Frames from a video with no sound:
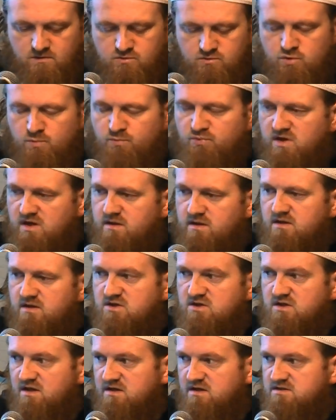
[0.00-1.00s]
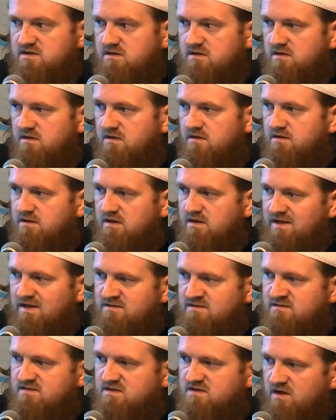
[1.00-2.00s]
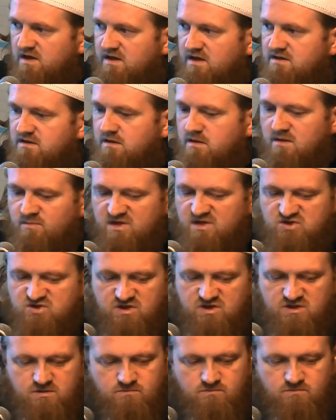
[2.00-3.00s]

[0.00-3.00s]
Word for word: to pray the janazah inside the masjid.